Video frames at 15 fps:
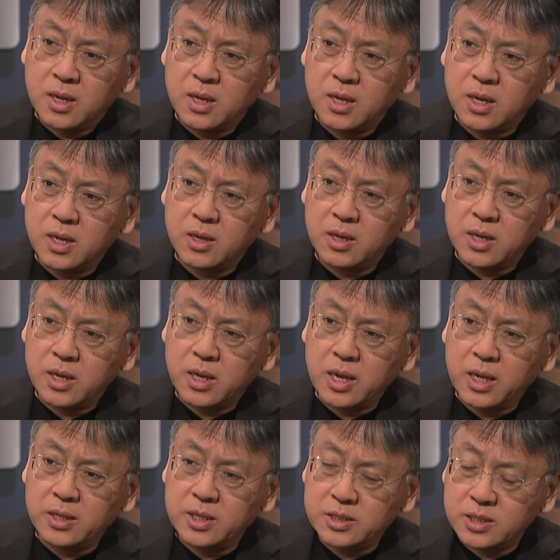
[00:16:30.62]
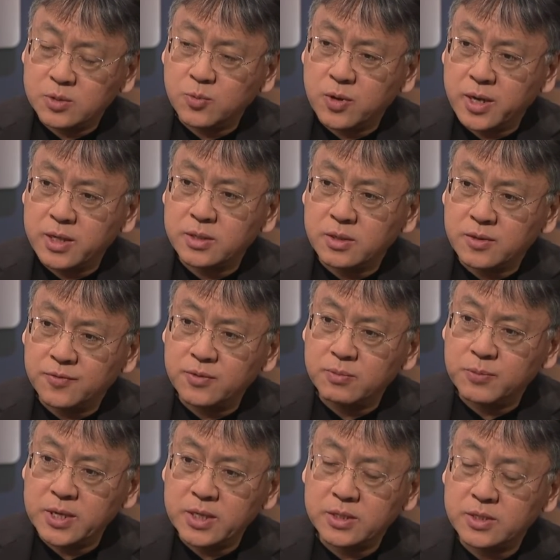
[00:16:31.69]
Uh, and this is why often
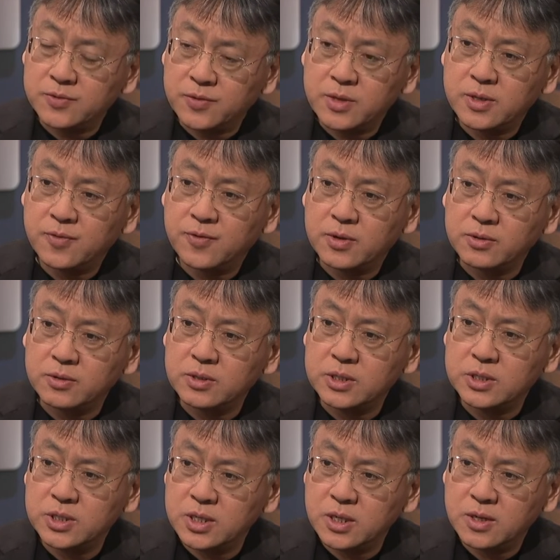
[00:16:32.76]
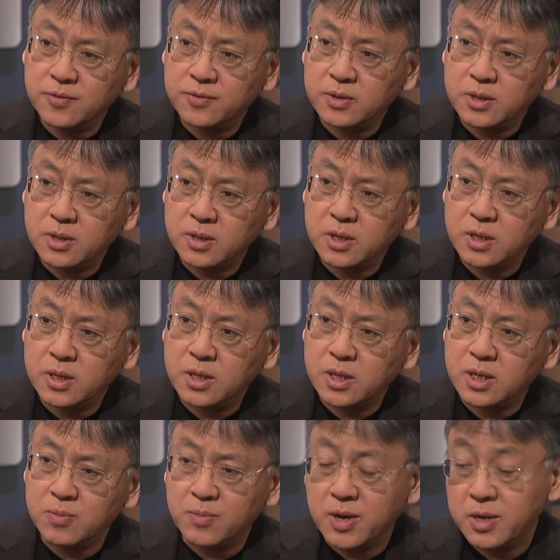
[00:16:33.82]
peace is very difficult to achieve. You know,
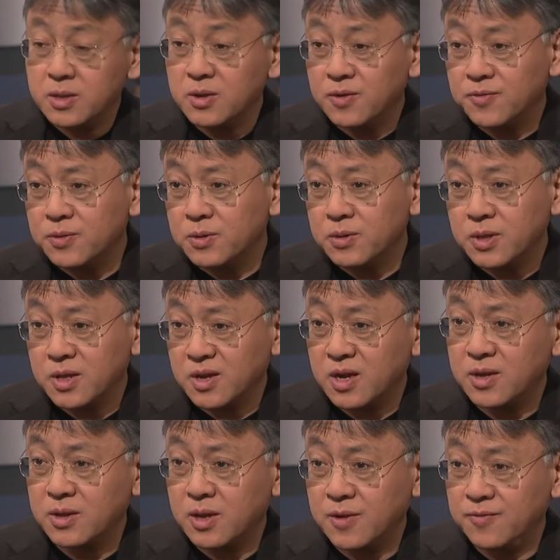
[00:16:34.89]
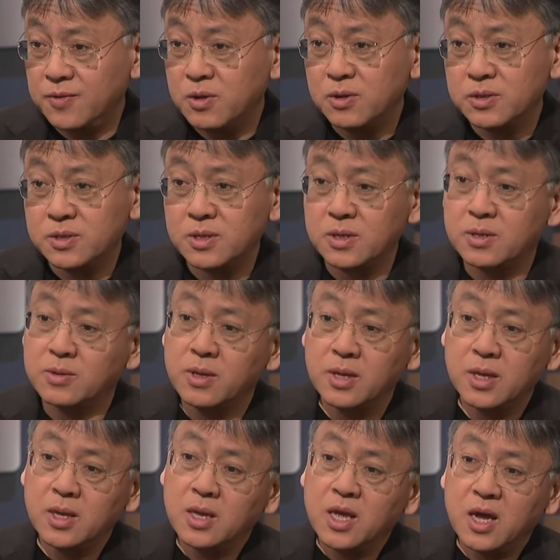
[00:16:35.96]
in my novel, you know, I, I've used the
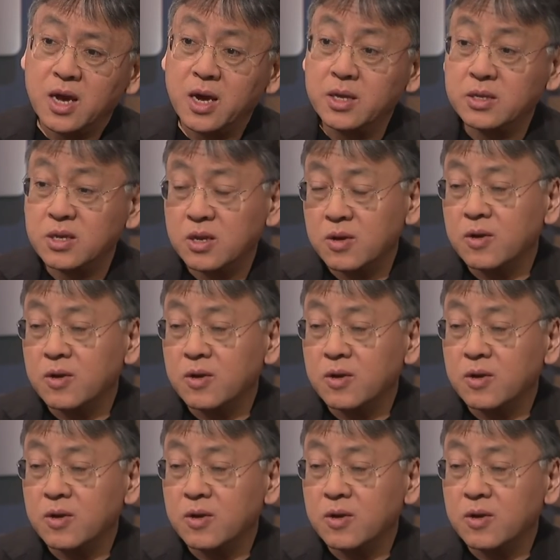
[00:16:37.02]
idea